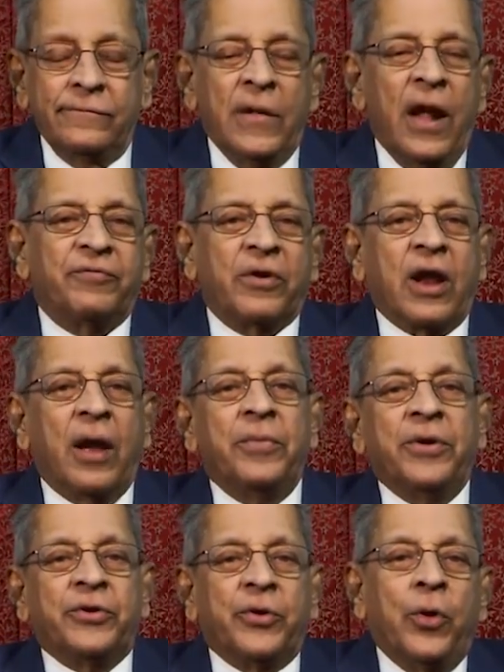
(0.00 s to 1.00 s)
After
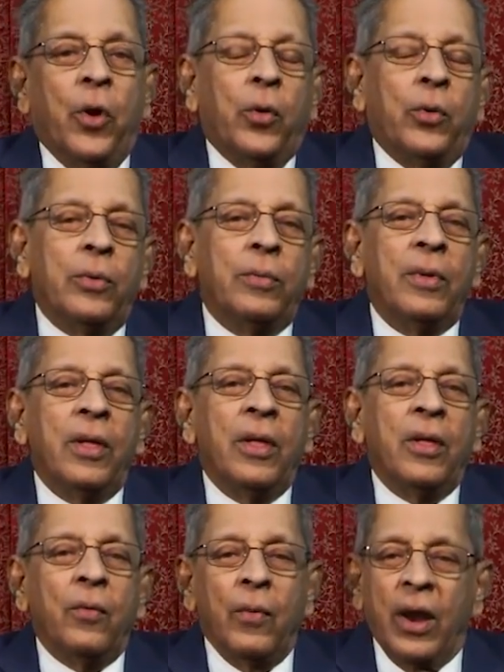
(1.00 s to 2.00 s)
coming to know,
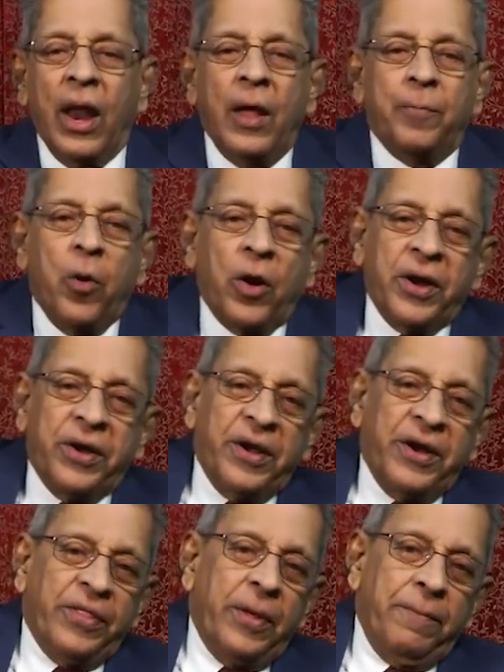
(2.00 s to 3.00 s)
well, I
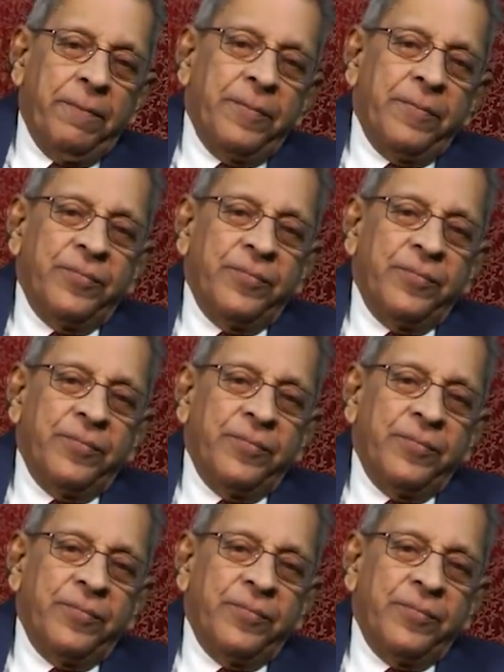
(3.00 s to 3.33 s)
pocketed them.